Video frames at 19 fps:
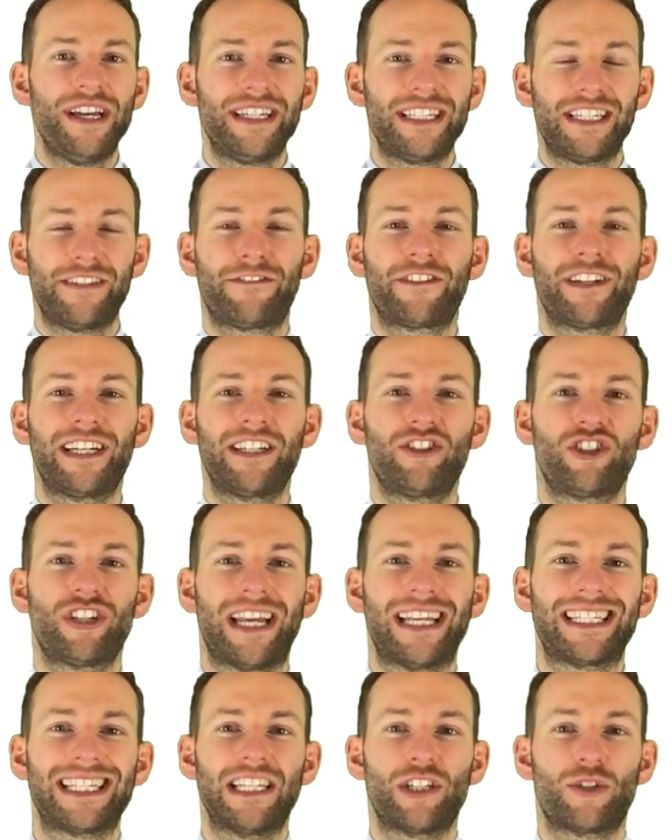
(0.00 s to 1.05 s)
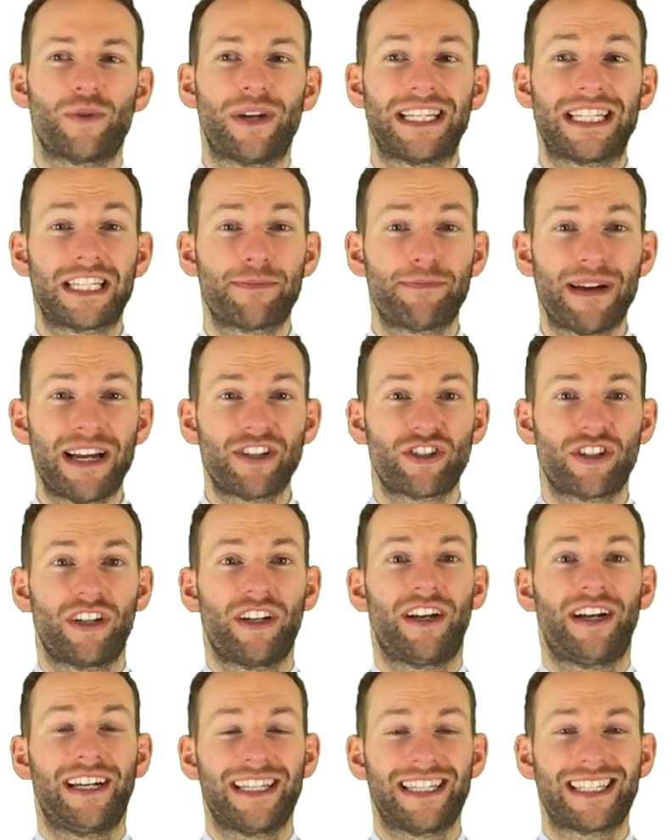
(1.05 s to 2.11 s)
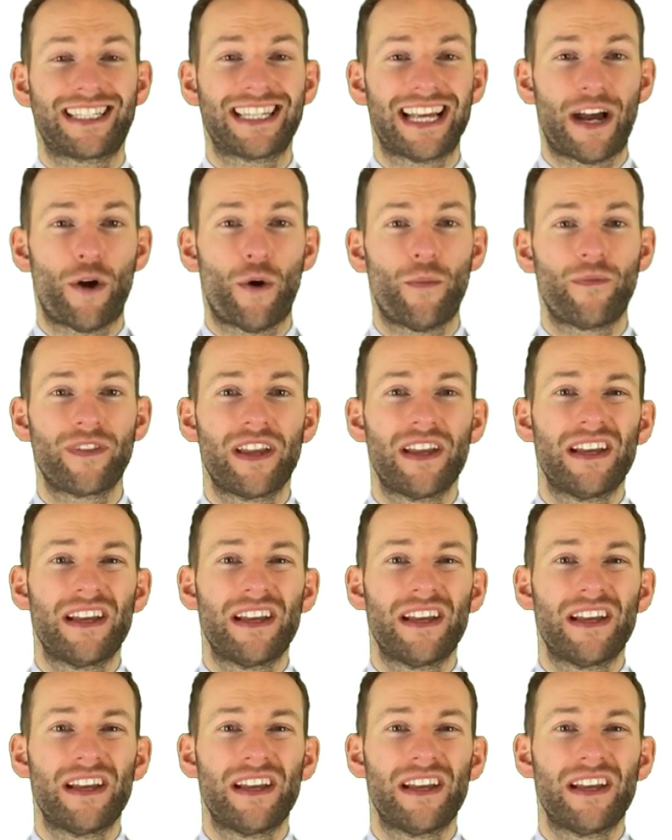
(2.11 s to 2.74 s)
differentiate into a specialized cell.